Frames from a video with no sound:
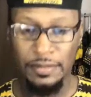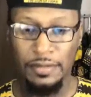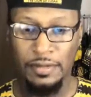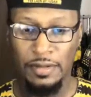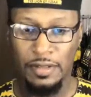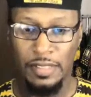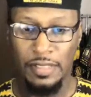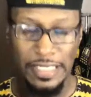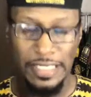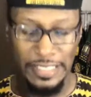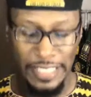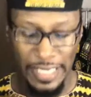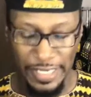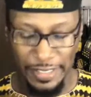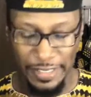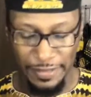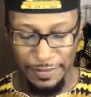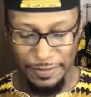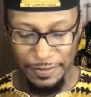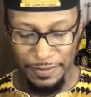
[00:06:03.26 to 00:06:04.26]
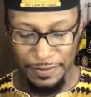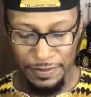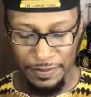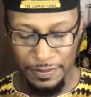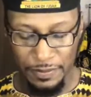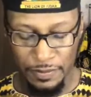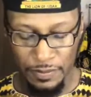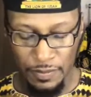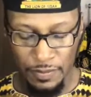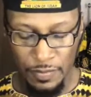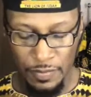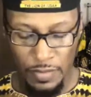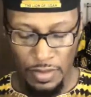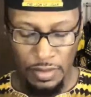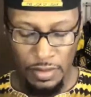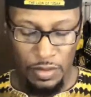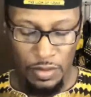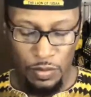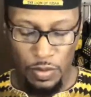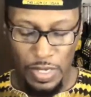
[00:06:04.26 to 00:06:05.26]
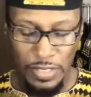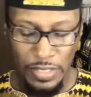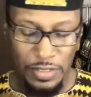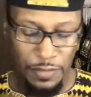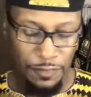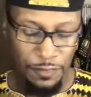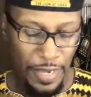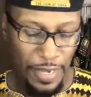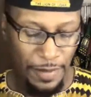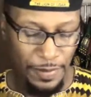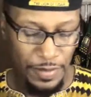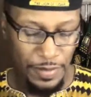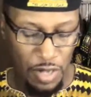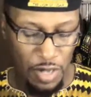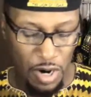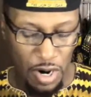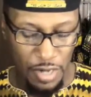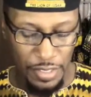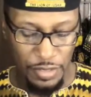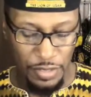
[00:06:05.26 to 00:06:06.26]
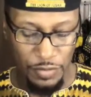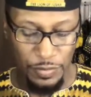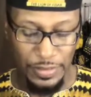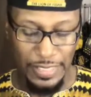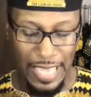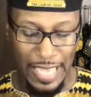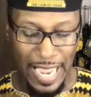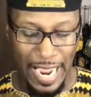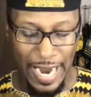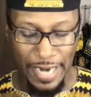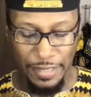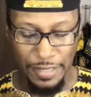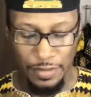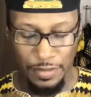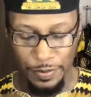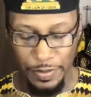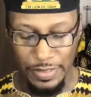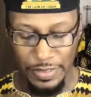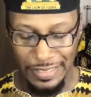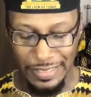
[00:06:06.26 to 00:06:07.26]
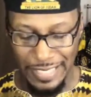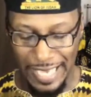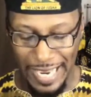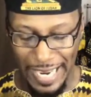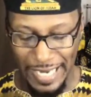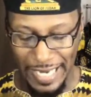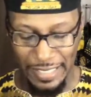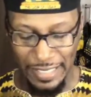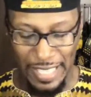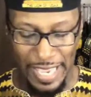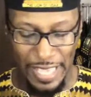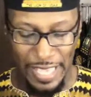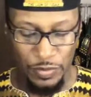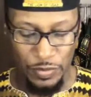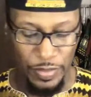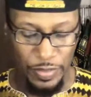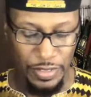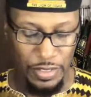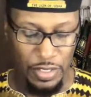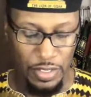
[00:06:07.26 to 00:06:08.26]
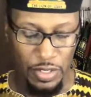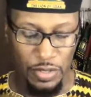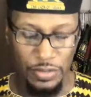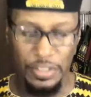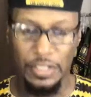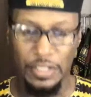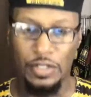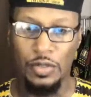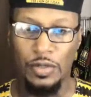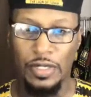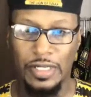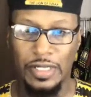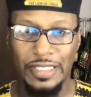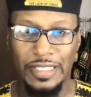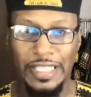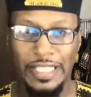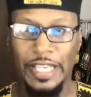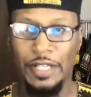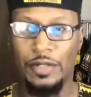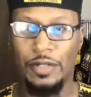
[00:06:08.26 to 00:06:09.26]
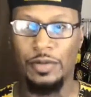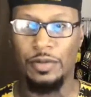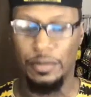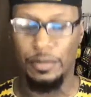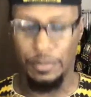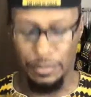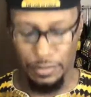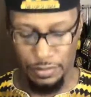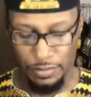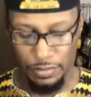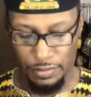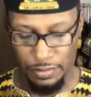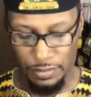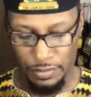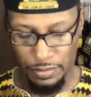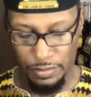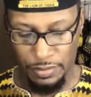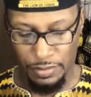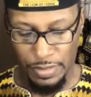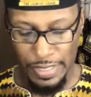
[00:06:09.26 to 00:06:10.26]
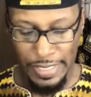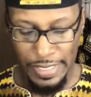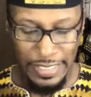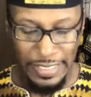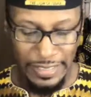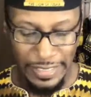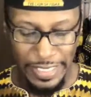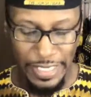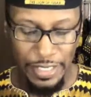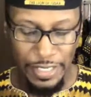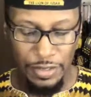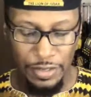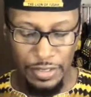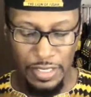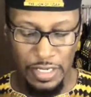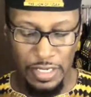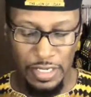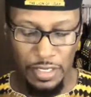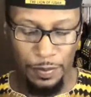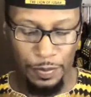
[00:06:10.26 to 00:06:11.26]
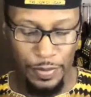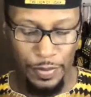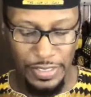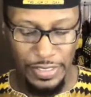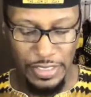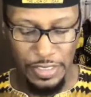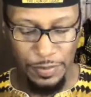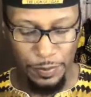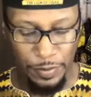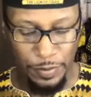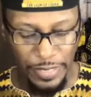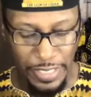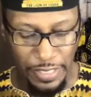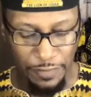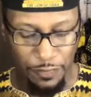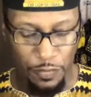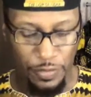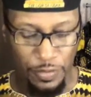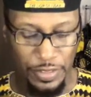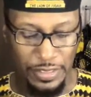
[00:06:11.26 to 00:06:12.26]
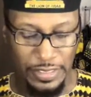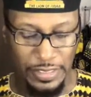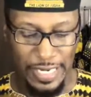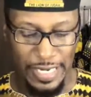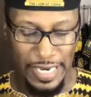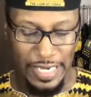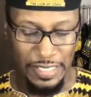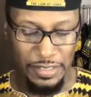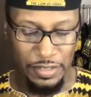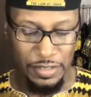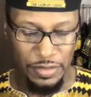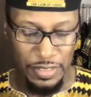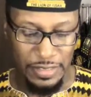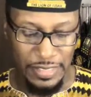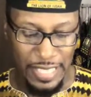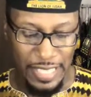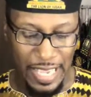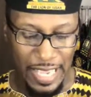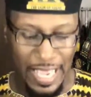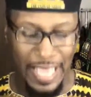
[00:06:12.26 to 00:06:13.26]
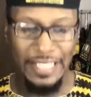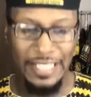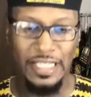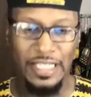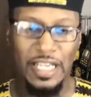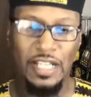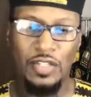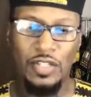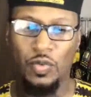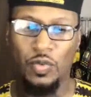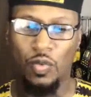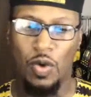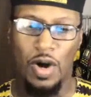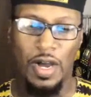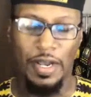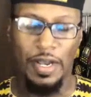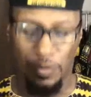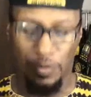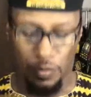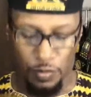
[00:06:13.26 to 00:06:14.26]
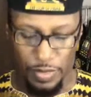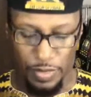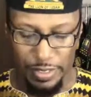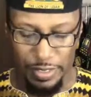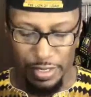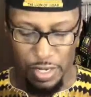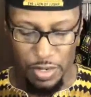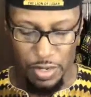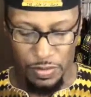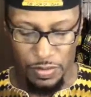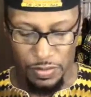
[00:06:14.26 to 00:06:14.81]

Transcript: Let's get it. Once a famous artist was hired to put stained glass windows into a cathedral. His eager young apprentice pleaded for the chance to design just one window.